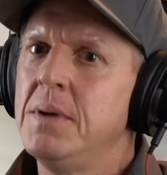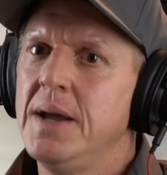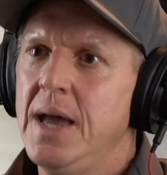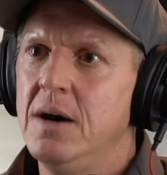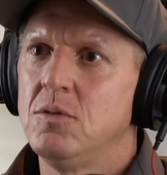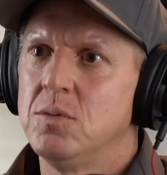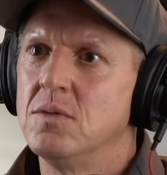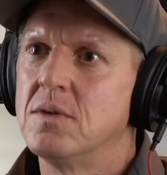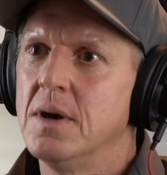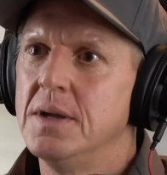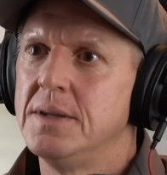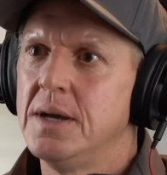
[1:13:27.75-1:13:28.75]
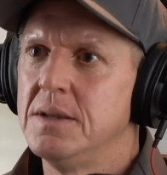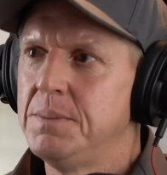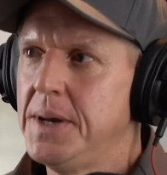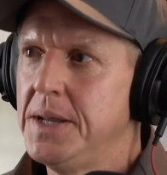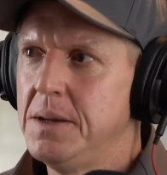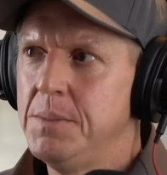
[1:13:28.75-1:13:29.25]
and my health was going
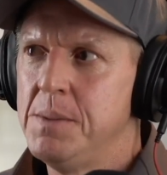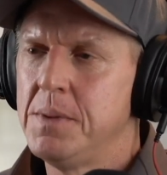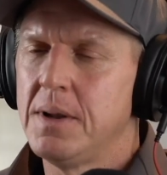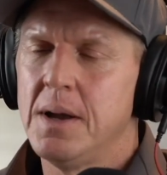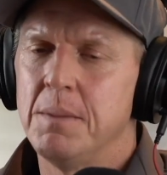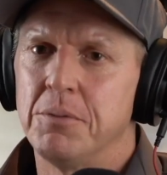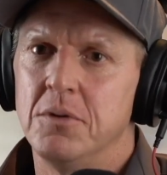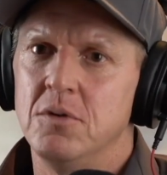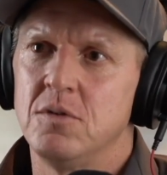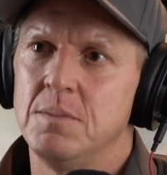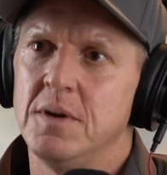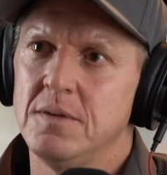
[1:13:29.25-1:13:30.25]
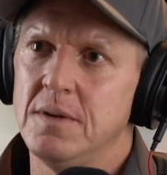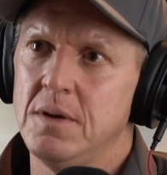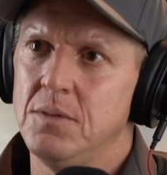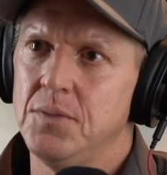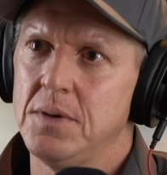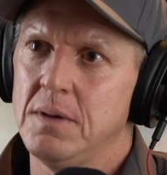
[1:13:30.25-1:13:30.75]
down the pan. I remember I bruised
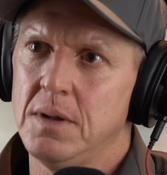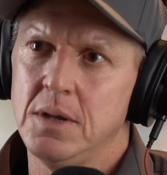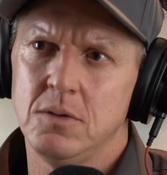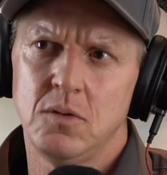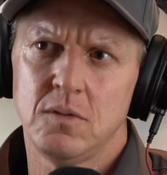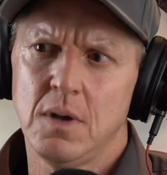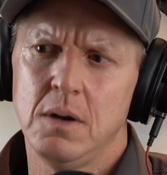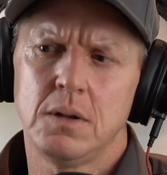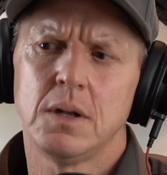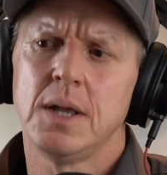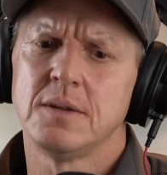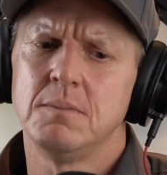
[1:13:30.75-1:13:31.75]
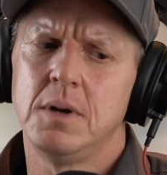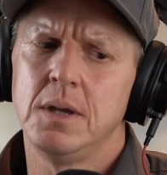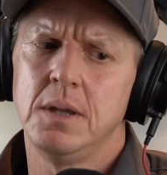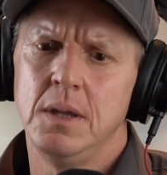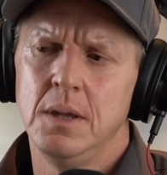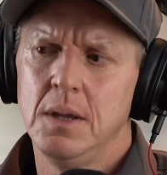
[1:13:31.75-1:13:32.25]
myself, I clatter
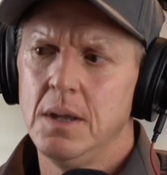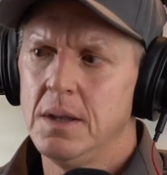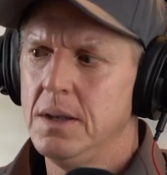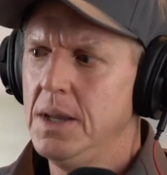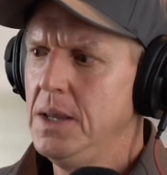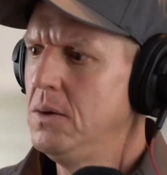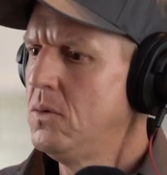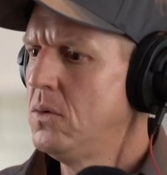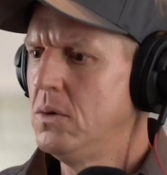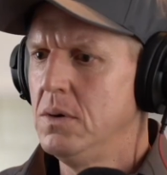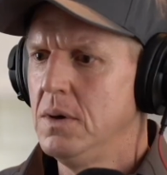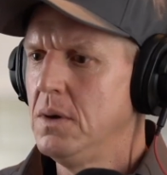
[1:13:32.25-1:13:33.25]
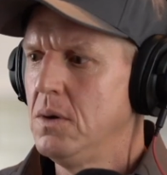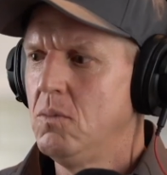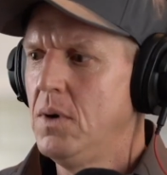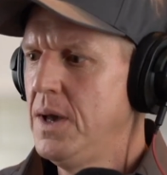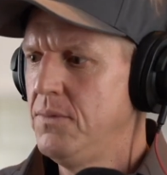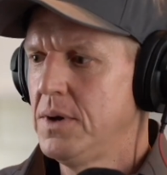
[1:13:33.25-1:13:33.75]
my knee or
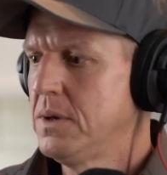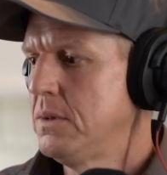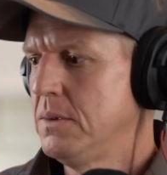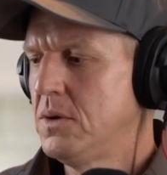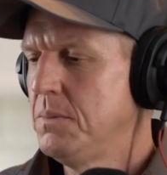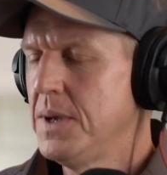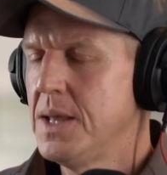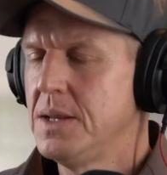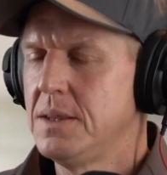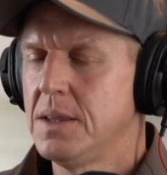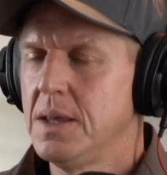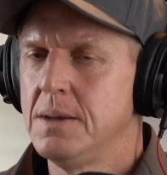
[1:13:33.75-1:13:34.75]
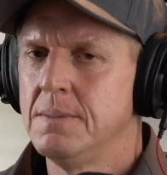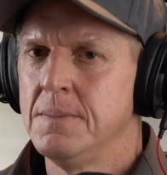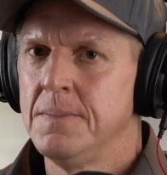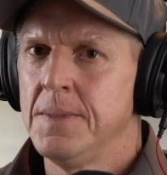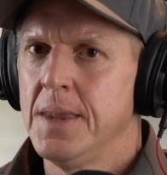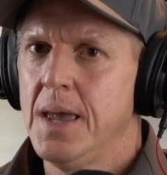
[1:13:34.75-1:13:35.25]
whatever, could be anything,
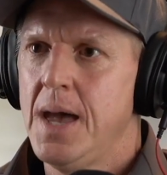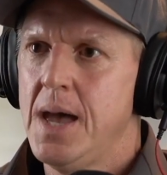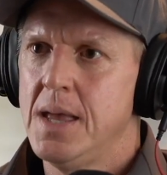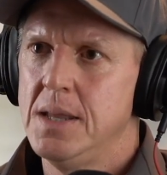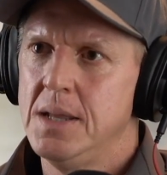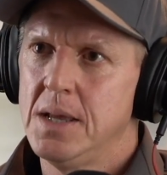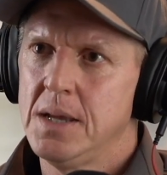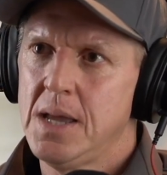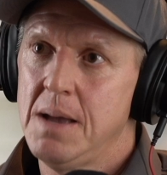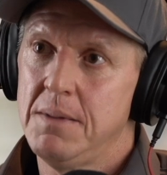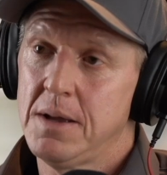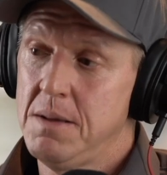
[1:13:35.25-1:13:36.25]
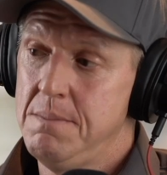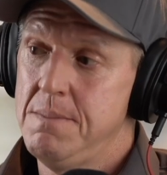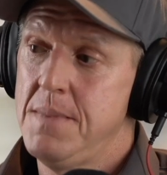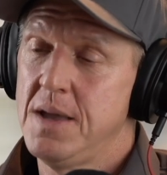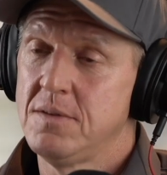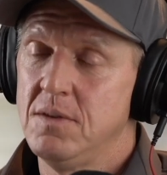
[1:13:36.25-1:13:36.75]
and I get like a
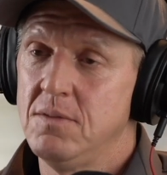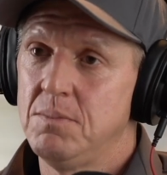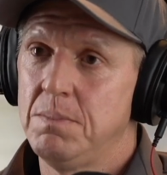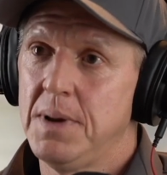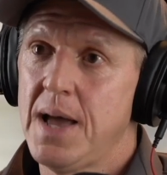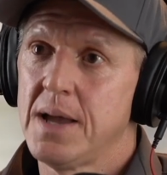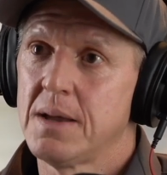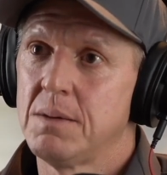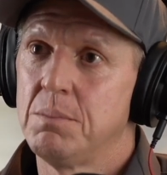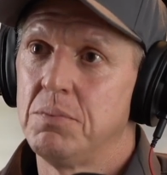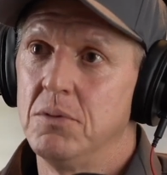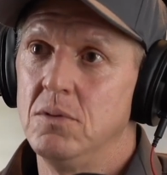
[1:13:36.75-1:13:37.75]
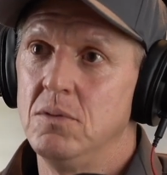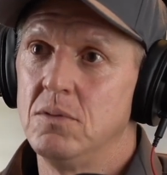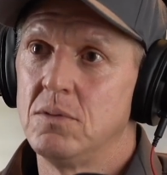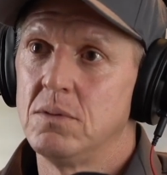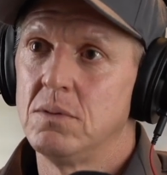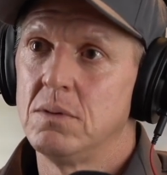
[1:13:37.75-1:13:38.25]
massive black
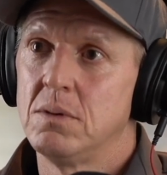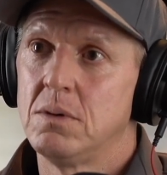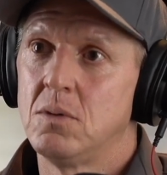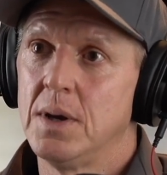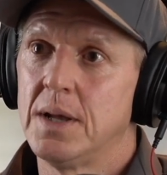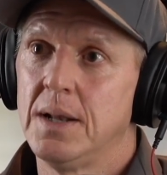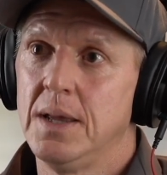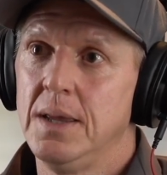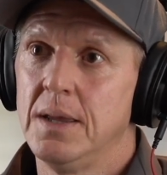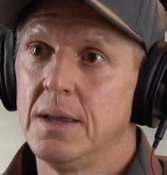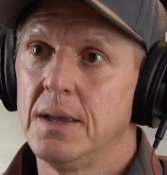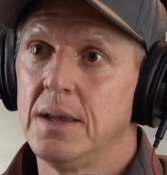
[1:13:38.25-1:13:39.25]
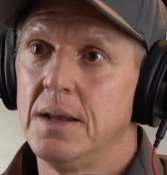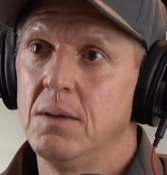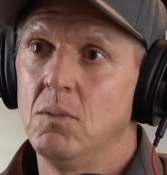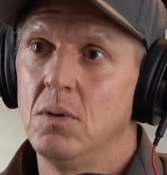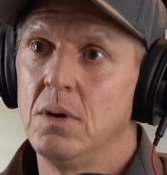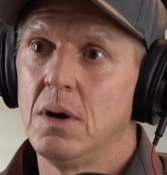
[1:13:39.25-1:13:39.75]
bruise quickly,
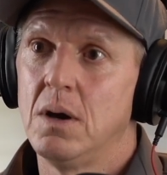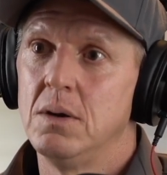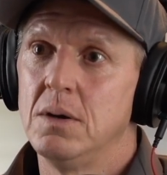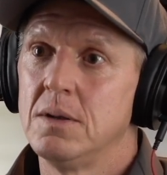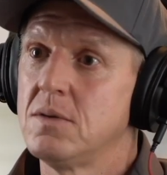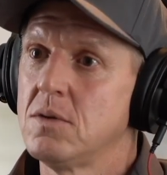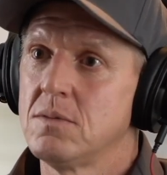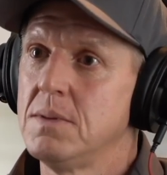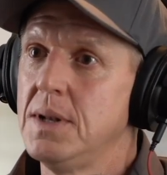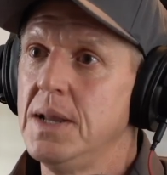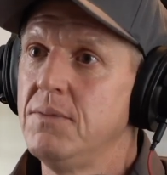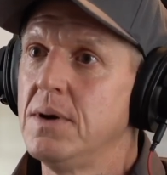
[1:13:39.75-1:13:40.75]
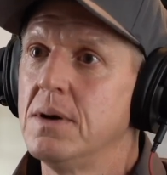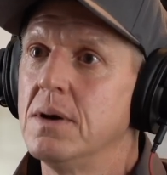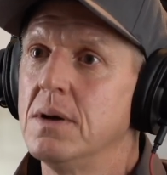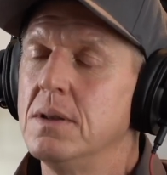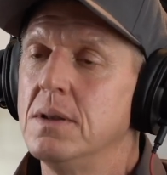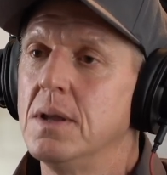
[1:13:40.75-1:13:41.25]
and it wouldn't go. And it's because my
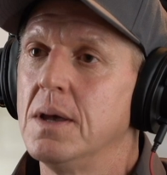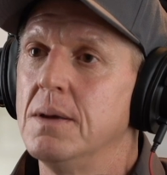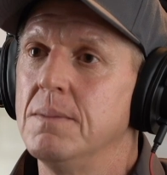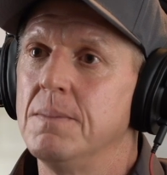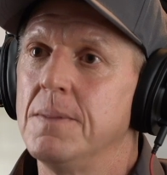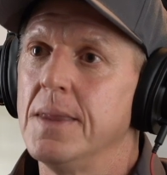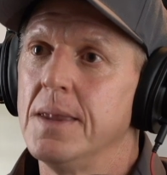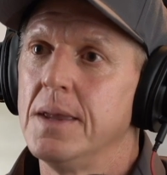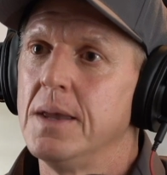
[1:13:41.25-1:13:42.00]
liver and